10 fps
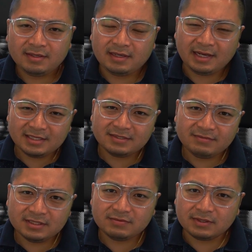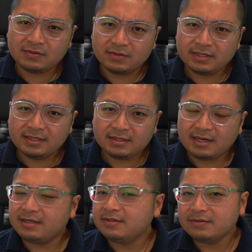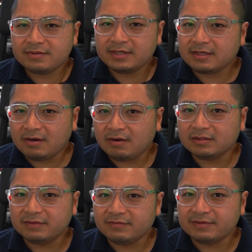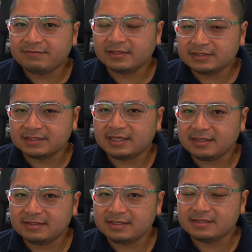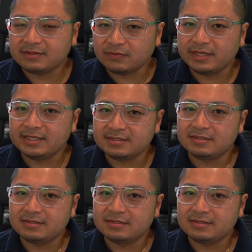As of this recording, I don't think all of the functionalities and ways